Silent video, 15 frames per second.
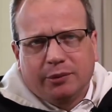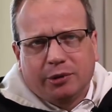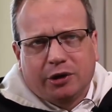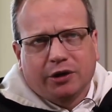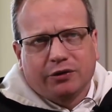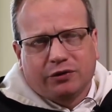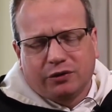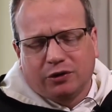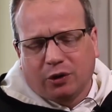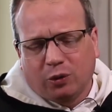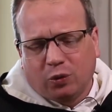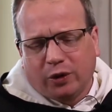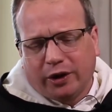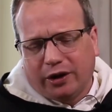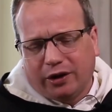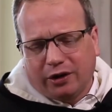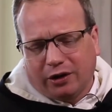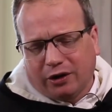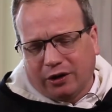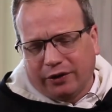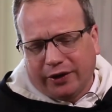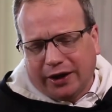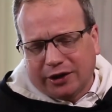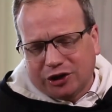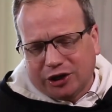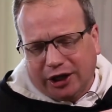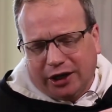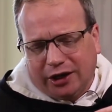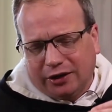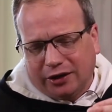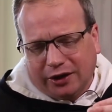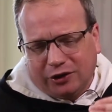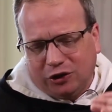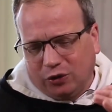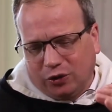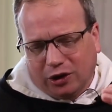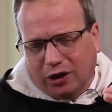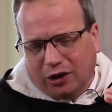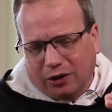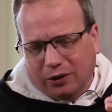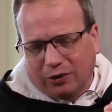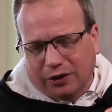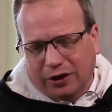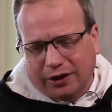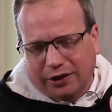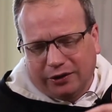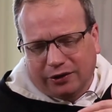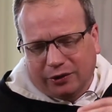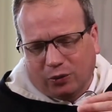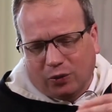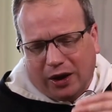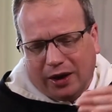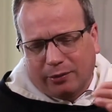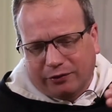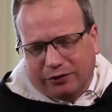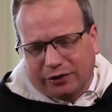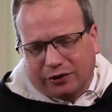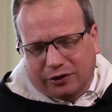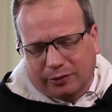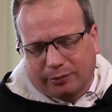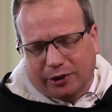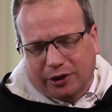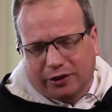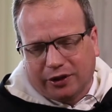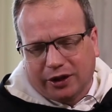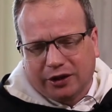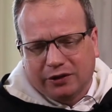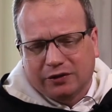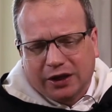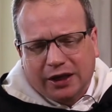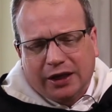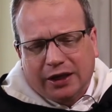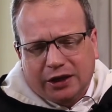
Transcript: because nowhere on that chain that you go in the web of interdependent things